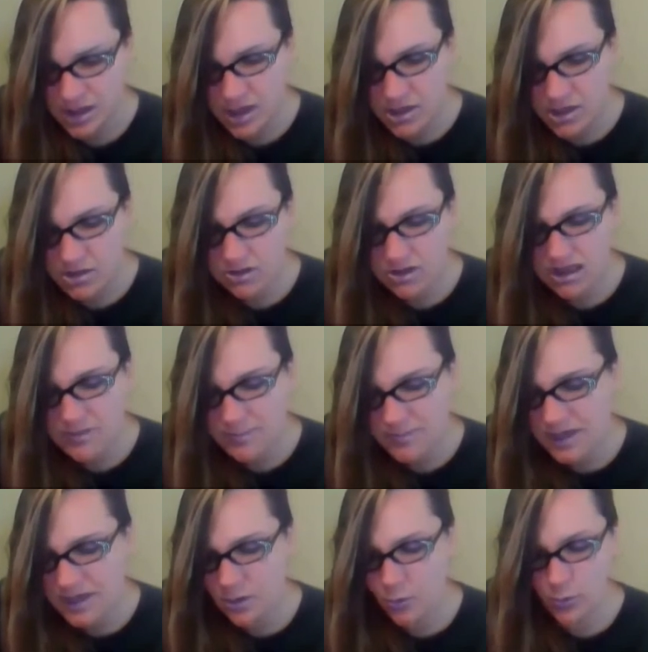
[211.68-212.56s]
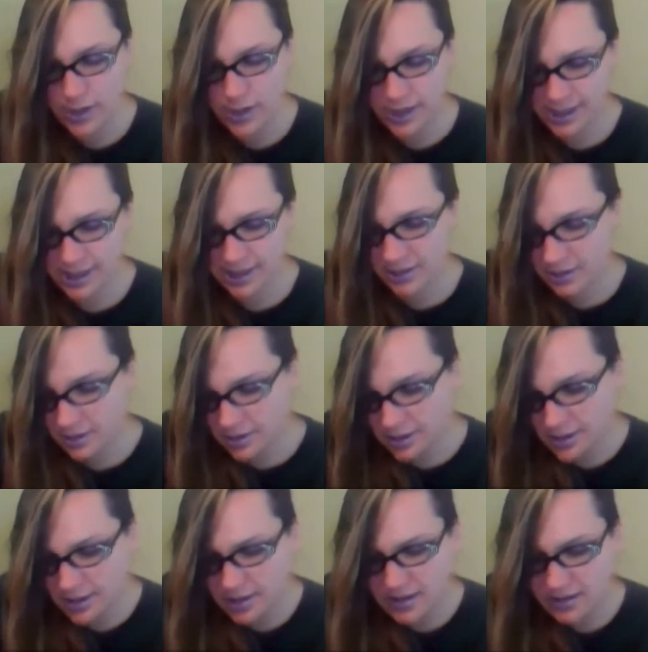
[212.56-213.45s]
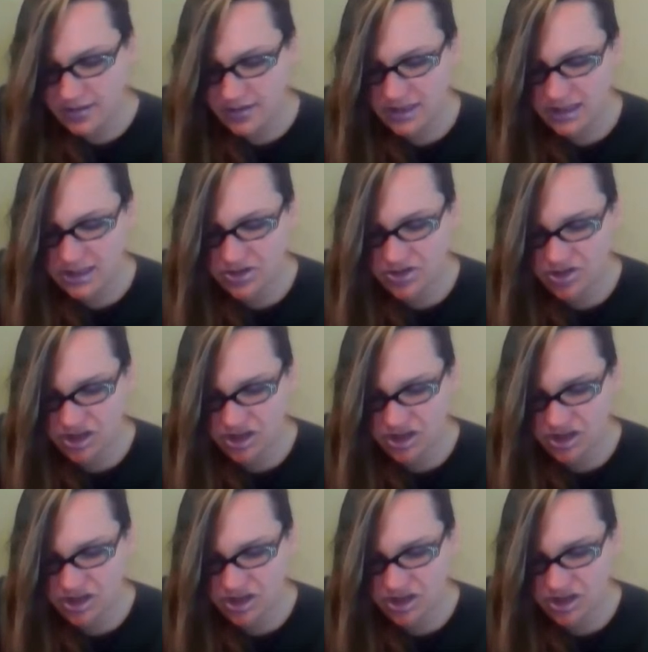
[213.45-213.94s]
You're keeping away." Dean